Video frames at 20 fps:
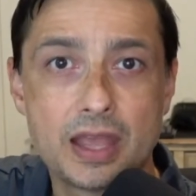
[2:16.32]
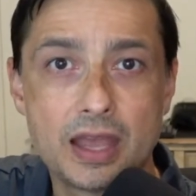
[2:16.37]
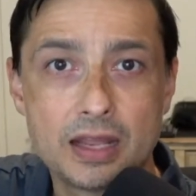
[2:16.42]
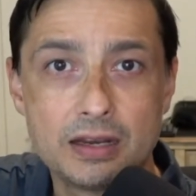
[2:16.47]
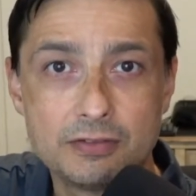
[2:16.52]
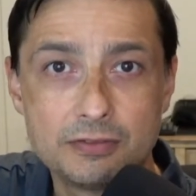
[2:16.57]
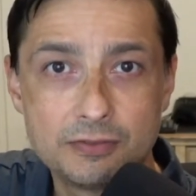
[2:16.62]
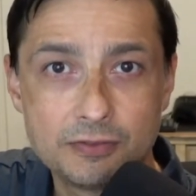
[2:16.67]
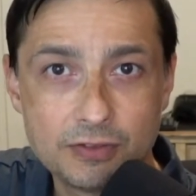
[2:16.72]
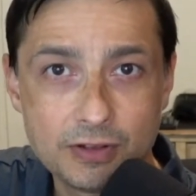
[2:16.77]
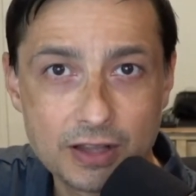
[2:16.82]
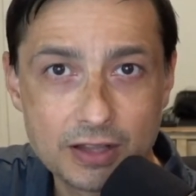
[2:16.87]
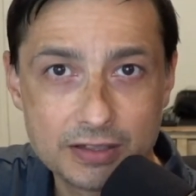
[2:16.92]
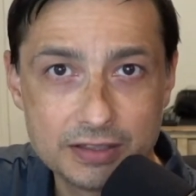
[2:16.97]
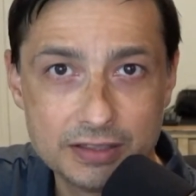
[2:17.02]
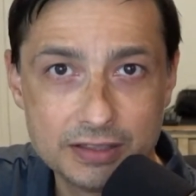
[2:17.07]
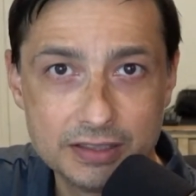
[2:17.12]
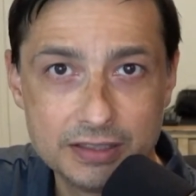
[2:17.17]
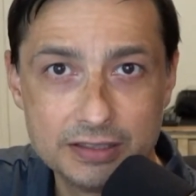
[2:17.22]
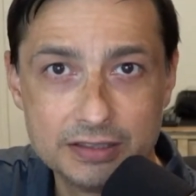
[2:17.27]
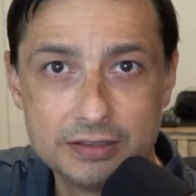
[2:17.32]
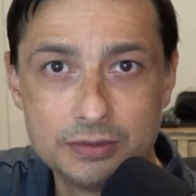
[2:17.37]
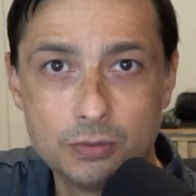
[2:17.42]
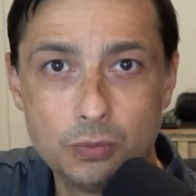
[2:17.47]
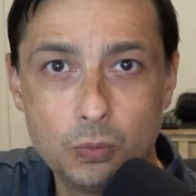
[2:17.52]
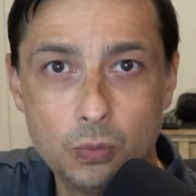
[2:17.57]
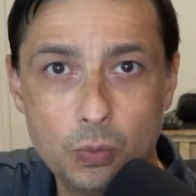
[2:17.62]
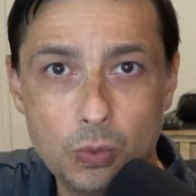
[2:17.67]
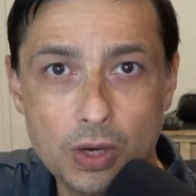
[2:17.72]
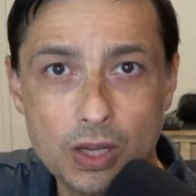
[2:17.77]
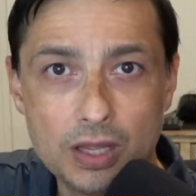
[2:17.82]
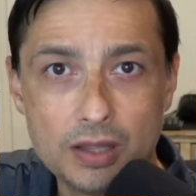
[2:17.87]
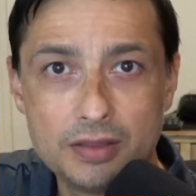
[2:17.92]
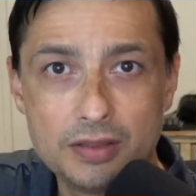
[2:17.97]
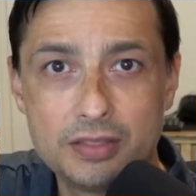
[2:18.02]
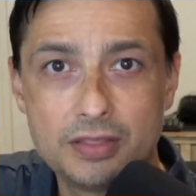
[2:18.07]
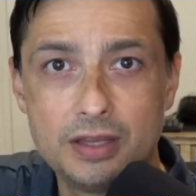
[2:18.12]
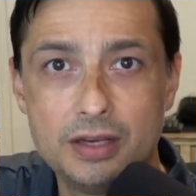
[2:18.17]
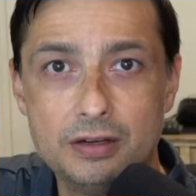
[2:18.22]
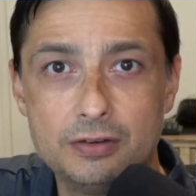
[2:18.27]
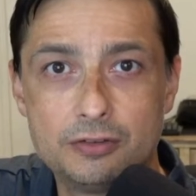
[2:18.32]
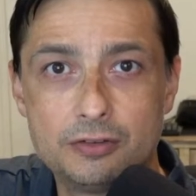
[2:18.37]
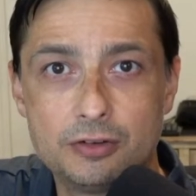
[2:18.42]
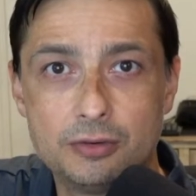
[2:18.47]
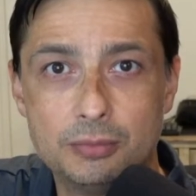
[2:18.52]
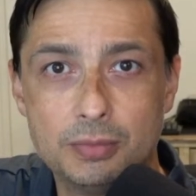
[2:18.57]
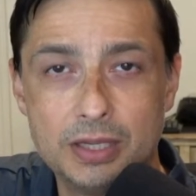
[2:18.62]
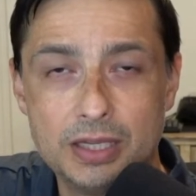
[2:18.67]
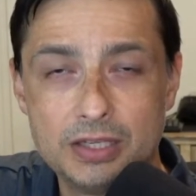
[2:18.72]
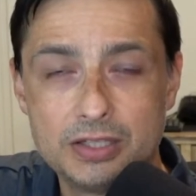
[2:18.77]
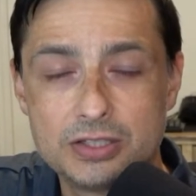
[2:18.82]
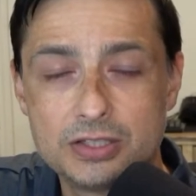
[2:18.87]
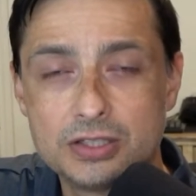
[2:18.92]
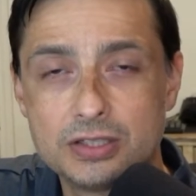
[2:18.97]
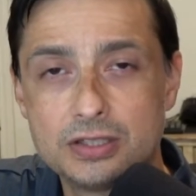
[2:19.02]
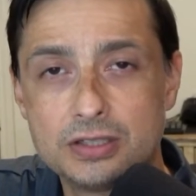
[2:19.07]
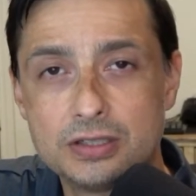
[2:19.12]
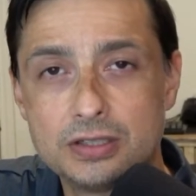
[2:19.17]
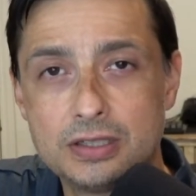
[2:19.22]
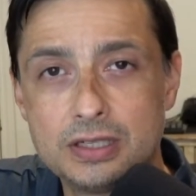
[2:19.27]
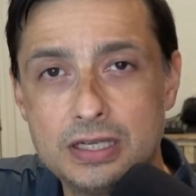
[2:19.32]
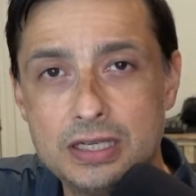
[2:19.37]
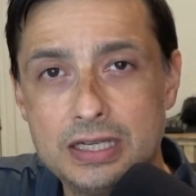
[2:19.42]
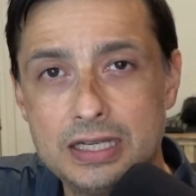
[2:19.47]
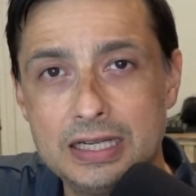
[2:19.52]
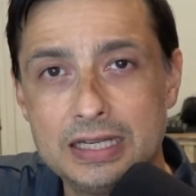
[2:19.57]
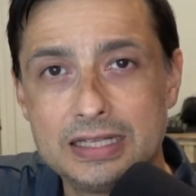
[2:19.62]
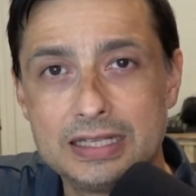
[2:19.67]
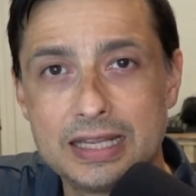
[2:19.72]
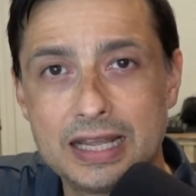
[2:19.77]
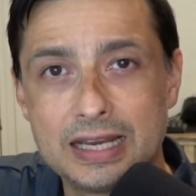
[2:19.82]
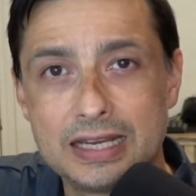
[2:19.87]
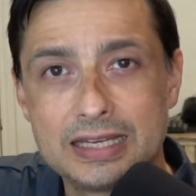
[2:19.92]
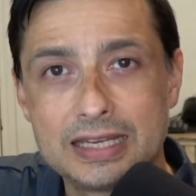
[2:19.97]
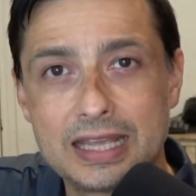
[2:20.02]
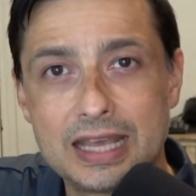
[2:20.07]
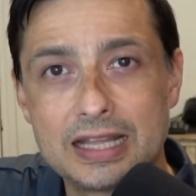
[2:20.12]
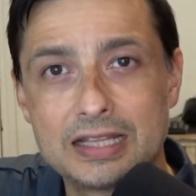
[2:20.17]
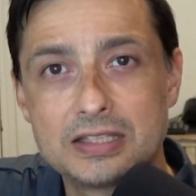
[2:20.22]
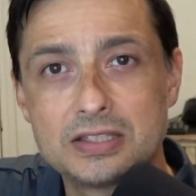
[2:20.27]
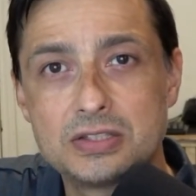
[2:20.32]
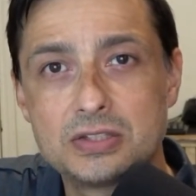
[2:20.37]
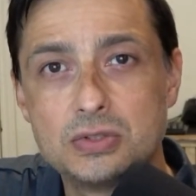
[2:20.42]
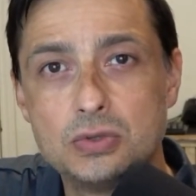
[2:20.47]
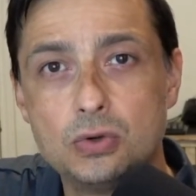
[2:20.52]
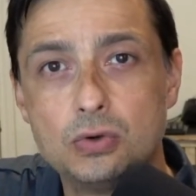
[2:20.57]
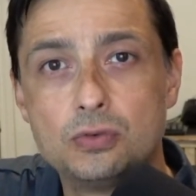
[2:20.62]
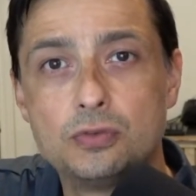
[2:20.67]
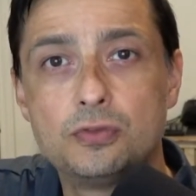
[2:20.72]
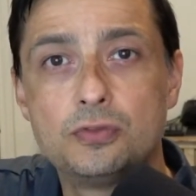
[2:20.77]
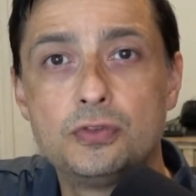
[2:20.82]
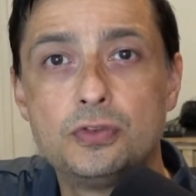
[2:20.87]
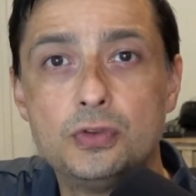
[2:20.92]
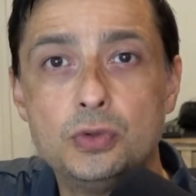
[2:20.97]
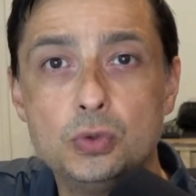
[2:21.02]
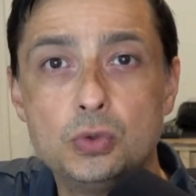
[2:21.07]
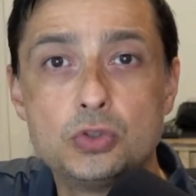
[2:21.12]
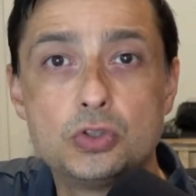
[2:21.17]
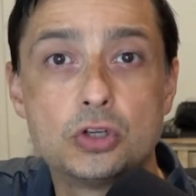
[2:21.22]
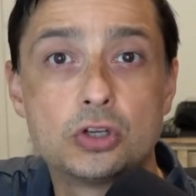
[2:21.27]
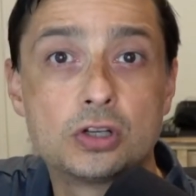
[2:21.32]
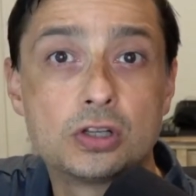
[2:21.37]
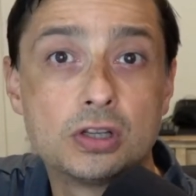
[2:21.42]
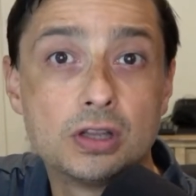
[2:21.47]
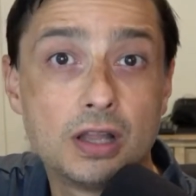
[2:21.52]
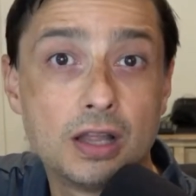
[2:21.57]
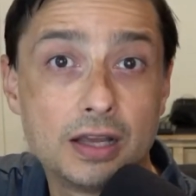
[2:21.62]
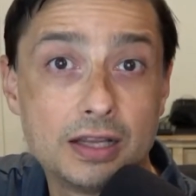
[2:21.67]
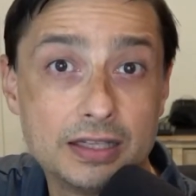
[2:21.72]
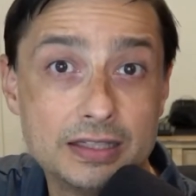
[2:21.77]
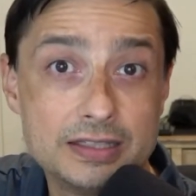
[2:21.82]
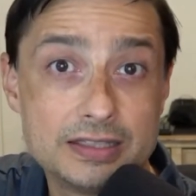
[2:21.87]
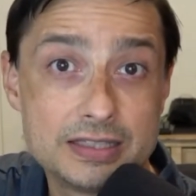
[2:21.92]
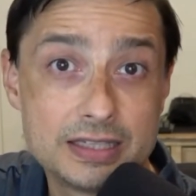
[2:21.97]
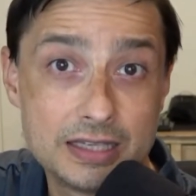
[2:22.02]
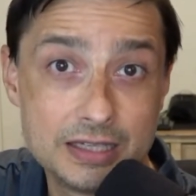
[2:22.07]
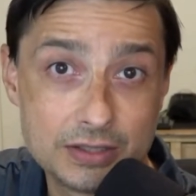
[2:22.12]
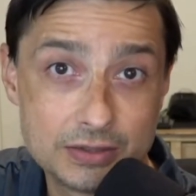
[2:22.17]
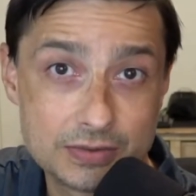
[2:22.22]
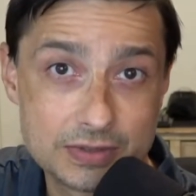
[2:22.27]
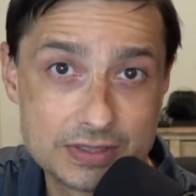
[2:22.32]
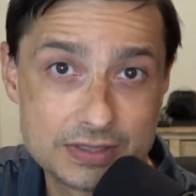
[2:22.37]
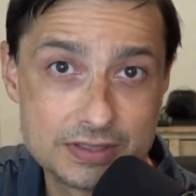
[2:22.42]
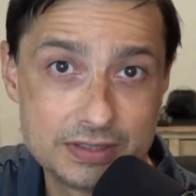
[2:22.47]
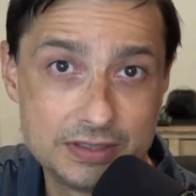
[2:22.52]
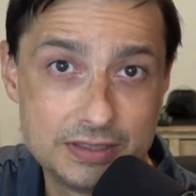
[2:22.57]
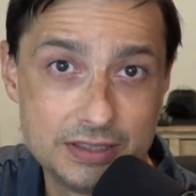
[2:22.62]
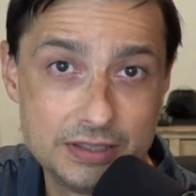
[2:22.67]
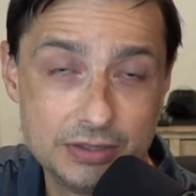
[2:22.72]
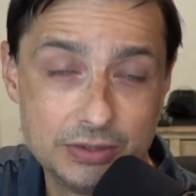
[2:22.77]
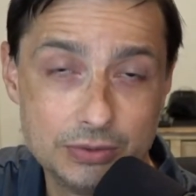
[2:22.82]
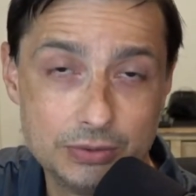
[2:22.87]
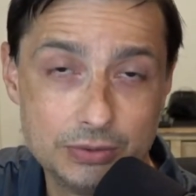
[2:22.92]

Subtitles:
and flood it with information that gets your future clients interested in